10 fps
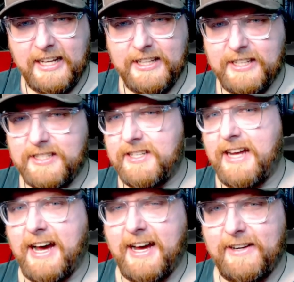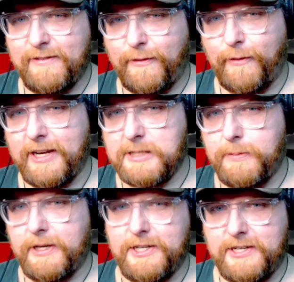It's not a Ford
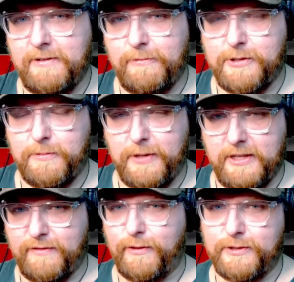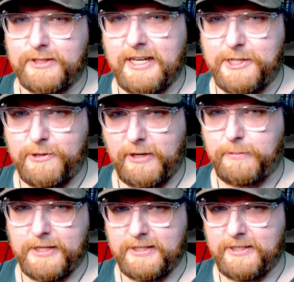Expedition, which would be the full-size
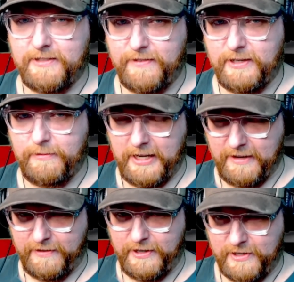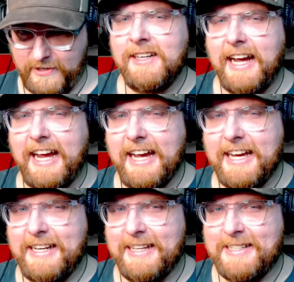truck-based SUV we have here.
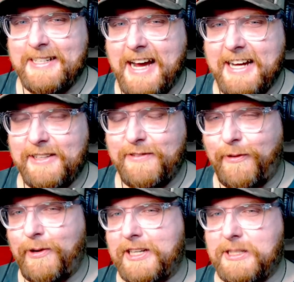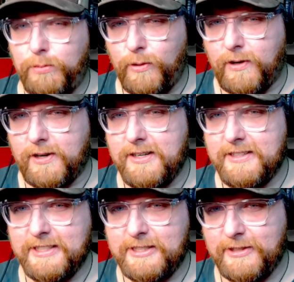And it's not the Ford Explorer.
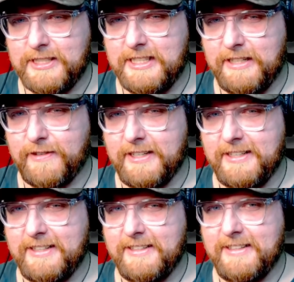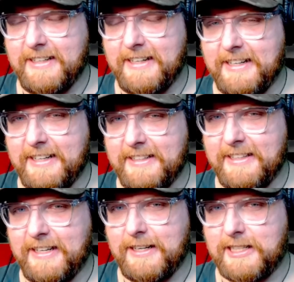This looks different than
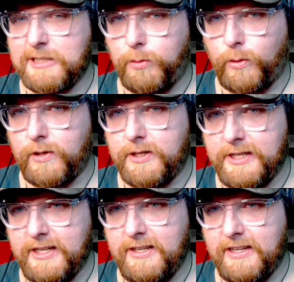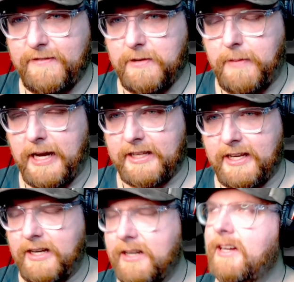an Explorer did, even back then.